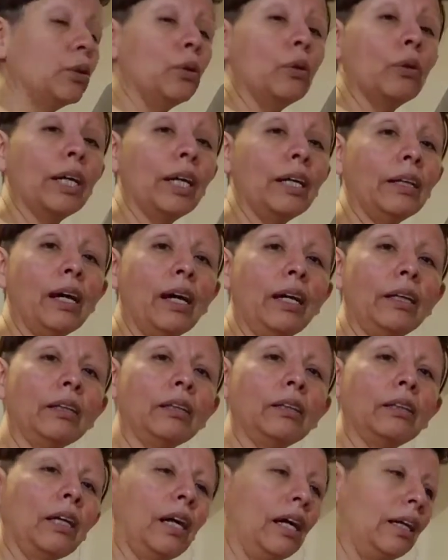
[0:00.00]
you can add
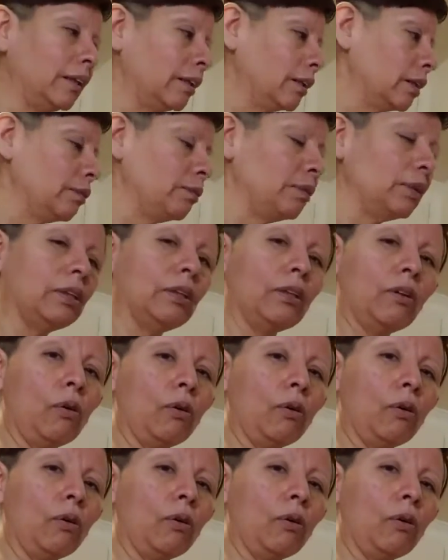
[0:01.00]
it a little bit